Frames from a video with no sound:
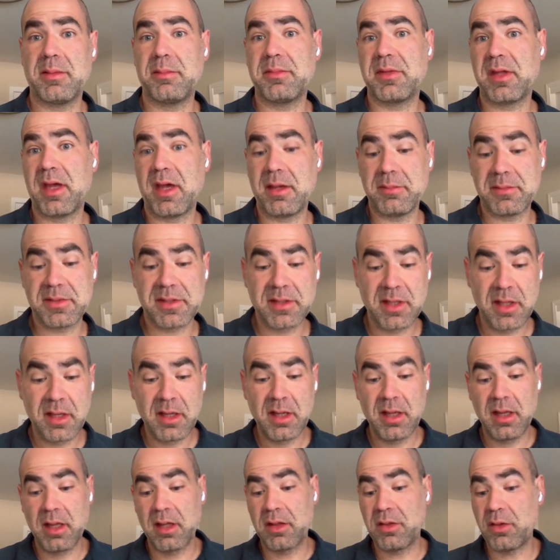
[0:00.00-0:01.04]
Sometimes
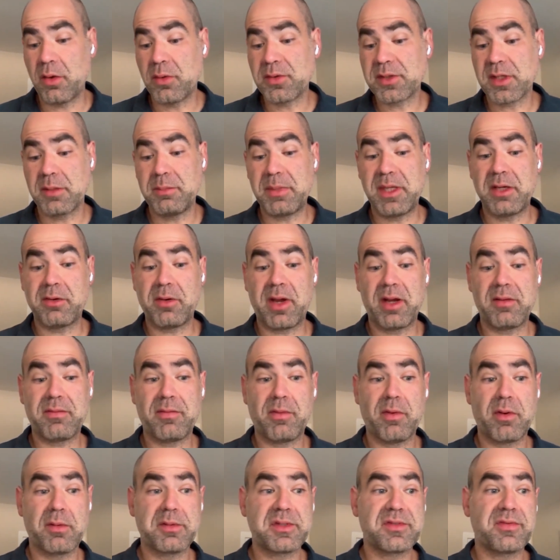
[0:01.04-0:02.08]
those can be great
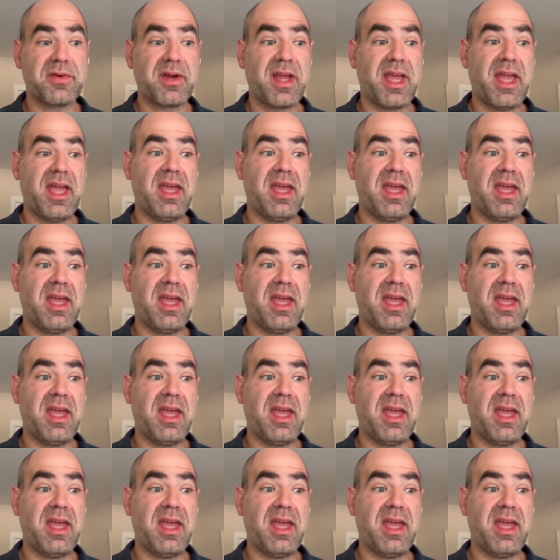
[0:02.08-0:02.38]
forums for,